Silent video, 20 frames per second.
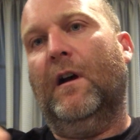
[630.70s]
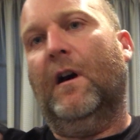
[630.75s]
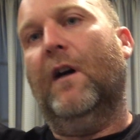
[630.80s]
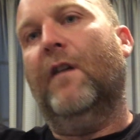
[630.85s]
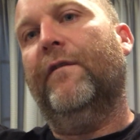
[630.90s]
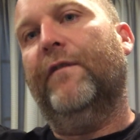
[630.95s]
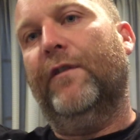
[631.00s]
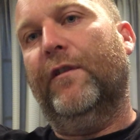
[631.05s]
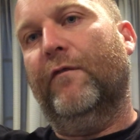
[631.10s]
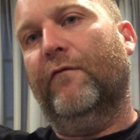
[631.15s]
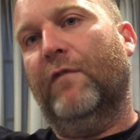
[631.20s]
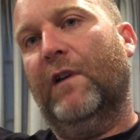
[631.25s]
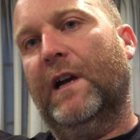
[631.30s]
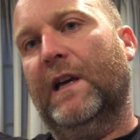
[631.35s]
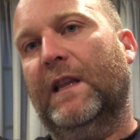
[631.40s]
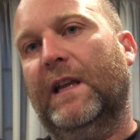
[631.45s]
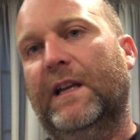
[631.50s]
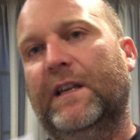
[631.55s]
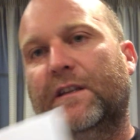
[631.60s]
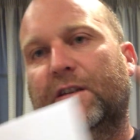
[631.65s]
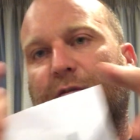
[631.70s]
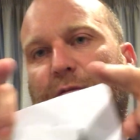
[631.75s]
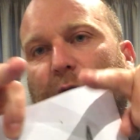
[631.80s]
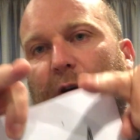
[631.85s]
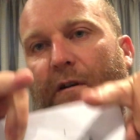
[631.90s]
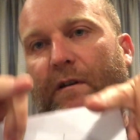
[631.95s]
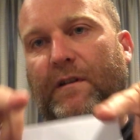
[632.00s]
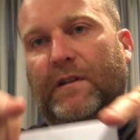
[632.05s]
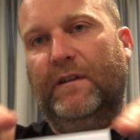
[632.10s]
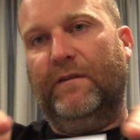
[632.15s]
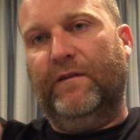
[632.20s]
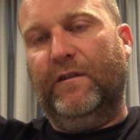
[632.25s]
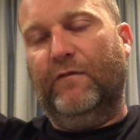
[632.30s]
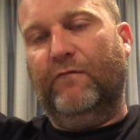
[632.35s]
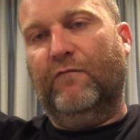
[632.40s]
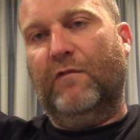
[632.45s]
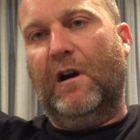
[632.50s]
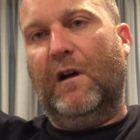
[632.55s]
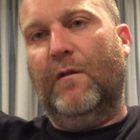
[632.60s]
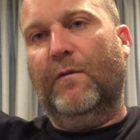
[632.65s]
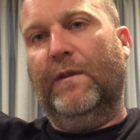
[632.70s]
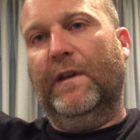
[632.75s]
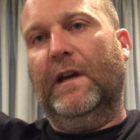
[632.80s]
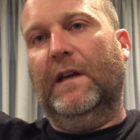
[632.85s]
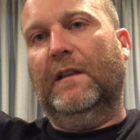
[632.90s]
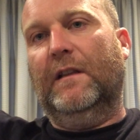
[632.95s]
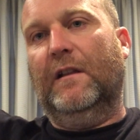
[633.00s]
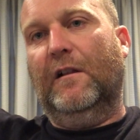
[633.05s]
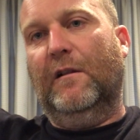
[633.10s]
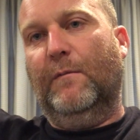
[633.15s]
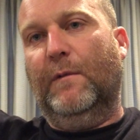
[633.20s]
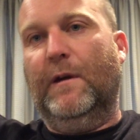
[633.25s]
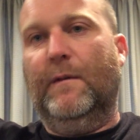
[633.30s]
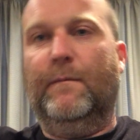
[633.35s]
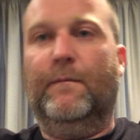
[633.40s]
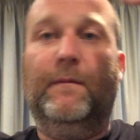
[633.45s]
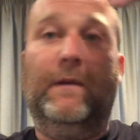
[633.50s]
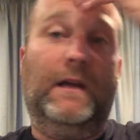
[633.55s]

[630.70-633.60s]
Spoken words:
off the rail edge, whereas if you round it a little bit,